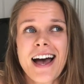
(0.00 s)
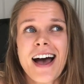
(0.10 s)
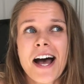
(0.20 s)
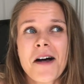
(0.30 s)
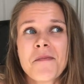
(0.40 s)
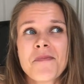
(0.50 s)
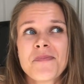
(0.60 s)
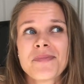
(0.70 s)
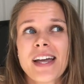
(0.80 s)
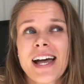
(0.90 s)

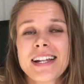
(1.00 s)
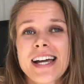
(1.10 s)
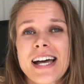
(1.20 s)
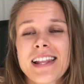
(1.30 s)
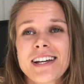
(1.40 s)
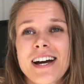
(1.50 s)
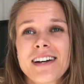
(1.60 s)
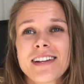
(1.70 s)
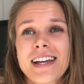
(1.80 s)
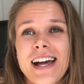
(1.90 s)
and yeah,
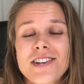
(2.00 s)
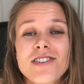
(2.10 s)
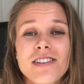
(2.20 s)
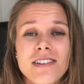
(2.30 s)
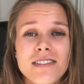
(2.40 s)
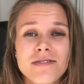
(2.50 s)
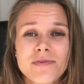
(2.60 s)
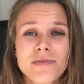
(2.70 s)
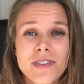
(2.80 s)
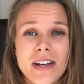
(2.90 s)
like actual
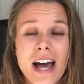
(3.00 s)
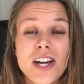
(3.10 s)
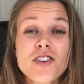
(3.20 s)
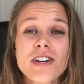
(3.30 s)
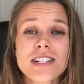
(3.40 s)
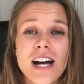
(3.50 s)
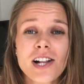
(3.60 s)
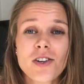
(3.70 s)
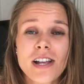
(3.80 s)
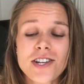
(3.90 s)
accurate
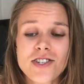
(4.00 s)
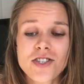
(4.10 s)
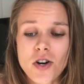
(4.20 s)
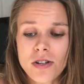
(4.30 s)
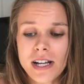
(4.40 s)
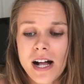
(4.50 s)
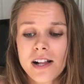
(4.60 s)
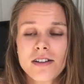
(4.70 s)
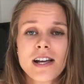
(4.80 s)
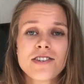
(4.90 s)
calculations. The only
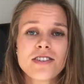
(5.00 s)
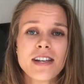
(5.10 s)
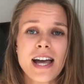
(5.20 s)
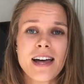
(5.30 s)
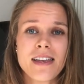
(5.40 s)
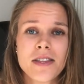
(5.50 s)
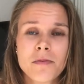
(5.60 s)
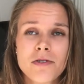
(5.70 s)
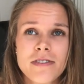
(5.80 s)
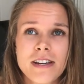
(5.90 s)
calculation they had in the
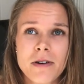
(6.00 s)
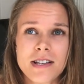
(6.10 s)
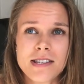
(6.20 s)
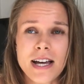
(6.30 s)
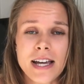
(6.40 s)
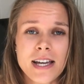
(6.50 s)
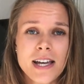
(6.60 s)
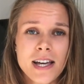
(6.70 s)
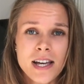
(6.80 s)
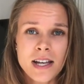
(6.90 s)
movie was like
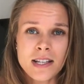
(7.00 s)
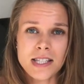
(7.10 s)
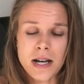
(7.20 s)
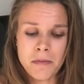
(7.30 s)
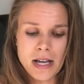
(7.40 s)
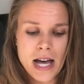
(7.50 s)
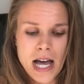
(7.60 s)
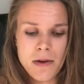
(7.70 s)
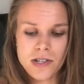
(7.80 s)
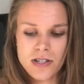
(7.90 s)
some
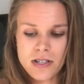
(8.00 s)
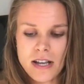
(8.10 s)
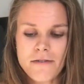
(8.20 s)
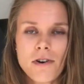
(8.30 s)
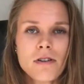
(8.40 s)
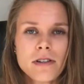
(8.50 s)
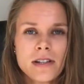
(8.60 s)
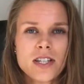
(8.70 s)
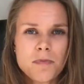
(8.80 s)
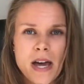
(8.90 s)
guy was just like
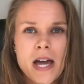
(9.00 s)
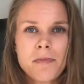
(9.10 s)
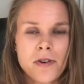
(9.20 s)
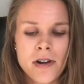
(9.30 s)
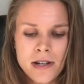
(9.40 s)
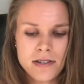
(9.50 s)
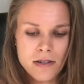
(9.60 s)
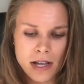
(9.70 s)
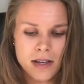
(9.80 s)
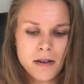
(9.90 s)
folding this paper into
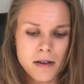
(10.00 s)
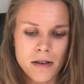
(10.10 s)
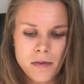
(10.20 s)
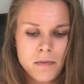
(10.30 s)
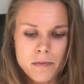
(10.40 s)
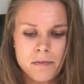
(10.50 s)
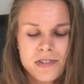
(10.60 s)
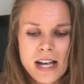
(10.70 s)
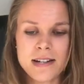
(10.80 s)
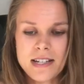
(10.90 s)
like
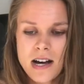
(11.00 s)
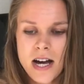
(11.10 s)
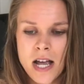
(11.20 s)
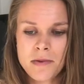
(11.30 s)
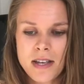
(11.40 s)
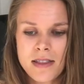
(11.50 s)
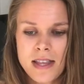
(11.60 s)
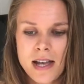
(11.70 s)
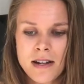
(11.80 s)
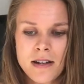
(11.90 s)
10 times, and
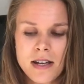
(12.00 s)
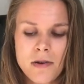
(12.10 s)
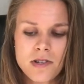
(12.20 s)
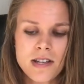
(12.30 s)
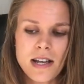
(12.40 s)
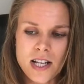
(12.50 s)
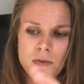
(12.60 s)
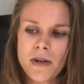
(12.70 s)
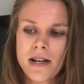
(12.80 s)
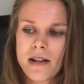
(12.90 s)
then he was like
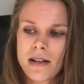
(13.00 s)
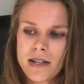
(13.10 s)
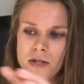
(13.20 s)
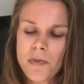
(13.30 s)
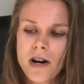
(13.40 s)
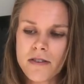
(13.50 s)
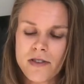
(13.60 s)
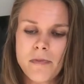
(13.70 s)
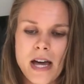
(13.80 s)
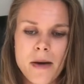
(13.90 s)
explained like this part of
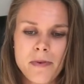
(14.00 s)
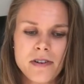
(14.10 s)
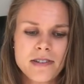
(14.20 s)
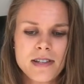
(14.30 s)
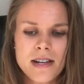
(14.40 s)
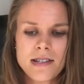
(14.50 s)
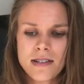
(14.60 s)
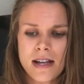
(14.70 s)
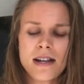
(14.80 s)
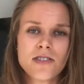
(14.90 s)
the paper is this,
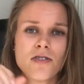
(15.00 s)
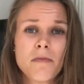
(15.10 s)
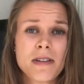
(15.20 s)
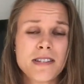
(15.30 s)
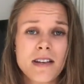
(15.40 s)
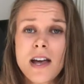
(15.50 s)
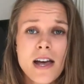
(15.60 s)
and then he took a business.